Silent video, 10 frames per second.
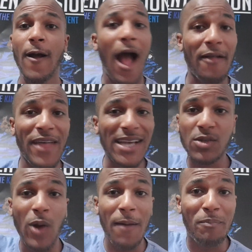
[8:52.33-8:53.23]
And that's
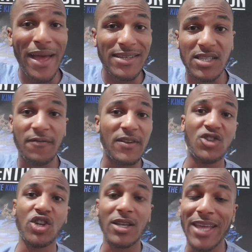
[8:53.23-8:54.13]
where
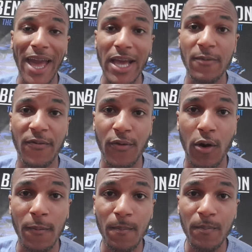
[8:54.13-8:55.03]
Bentavision came
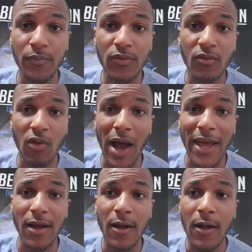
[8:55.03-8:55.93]
from,
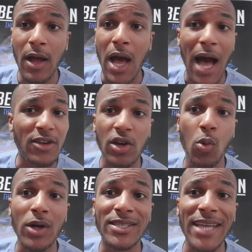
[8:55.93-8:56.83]
right? I don't know
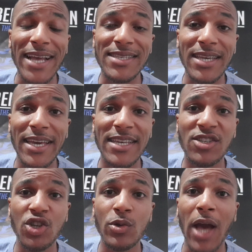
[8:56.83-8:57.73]
what date it
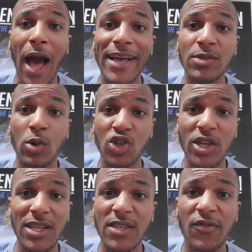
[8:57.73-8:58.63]
is, you guys
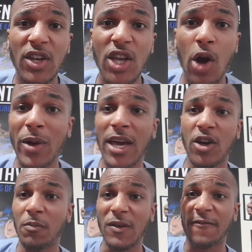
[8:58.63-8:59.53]
watching this video. It
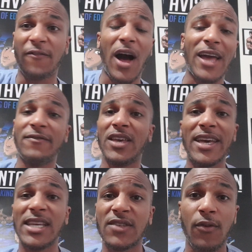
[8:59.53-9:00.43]
could be 5
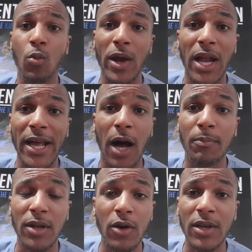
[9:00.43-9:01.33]
years from when I
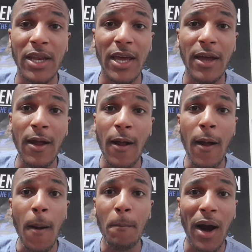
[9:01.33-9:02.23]
uploaded it.
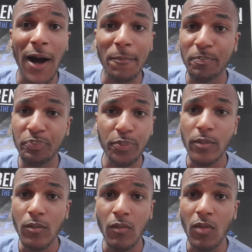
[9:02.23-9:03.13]
But
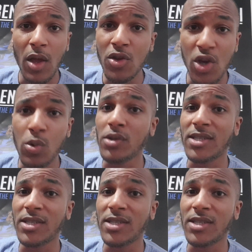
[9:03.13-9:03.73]
you will